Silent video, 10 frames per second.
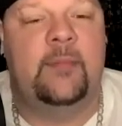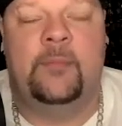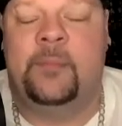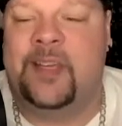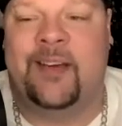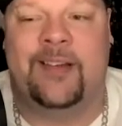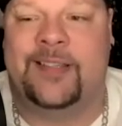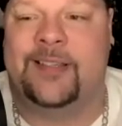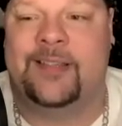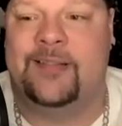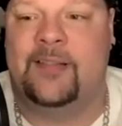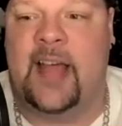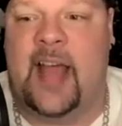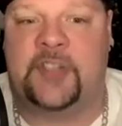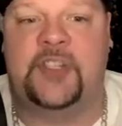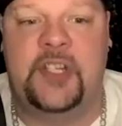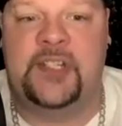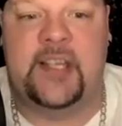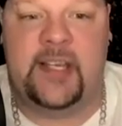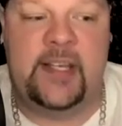because
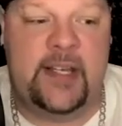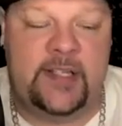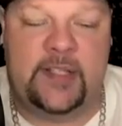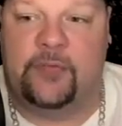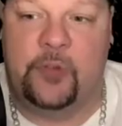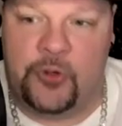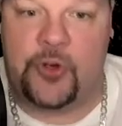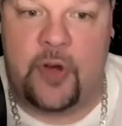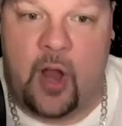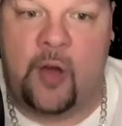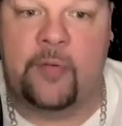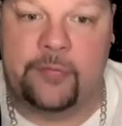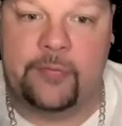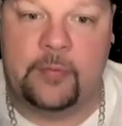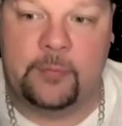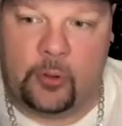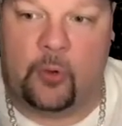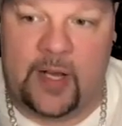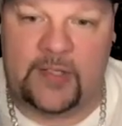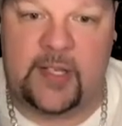SGC is the future of pro
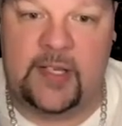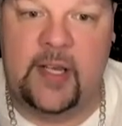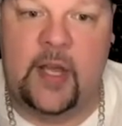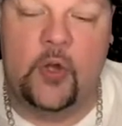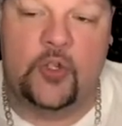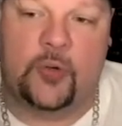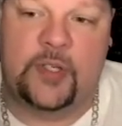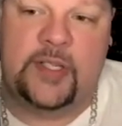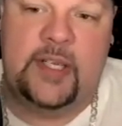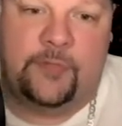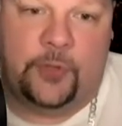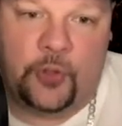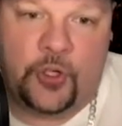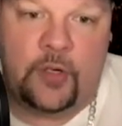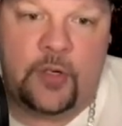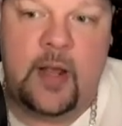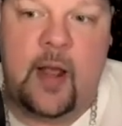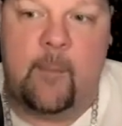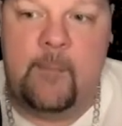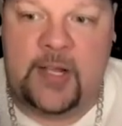wrestling. So to see the future
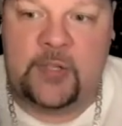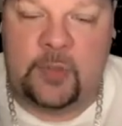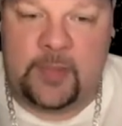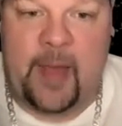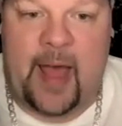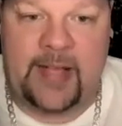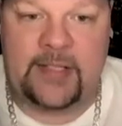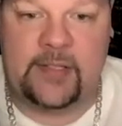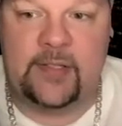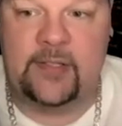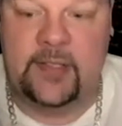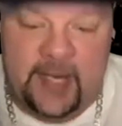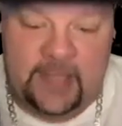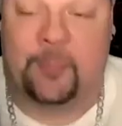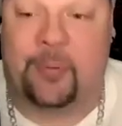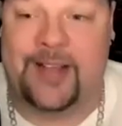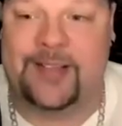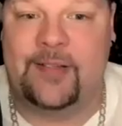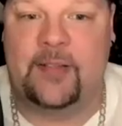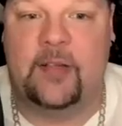mixed with the past in the
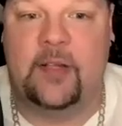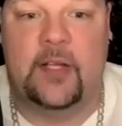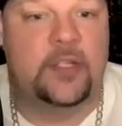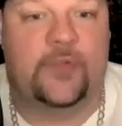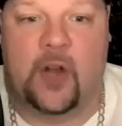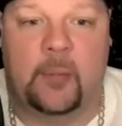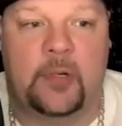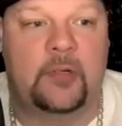present is phenomenal.